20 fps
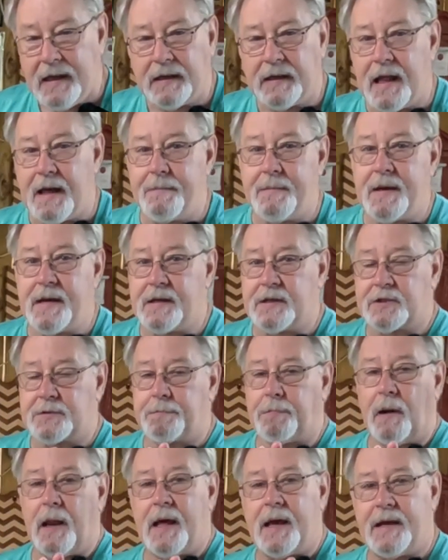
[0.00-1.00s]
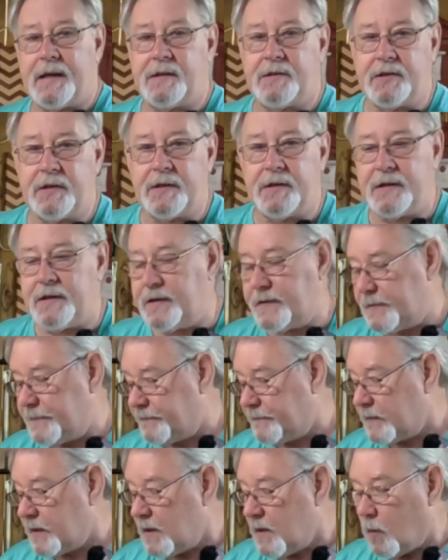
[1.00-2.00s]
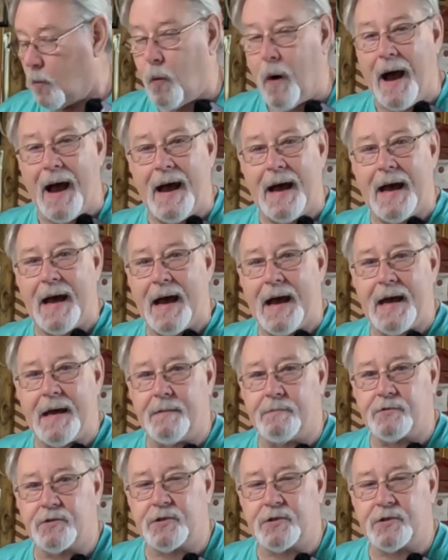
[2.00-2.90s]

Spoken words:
Let me explain to you why I am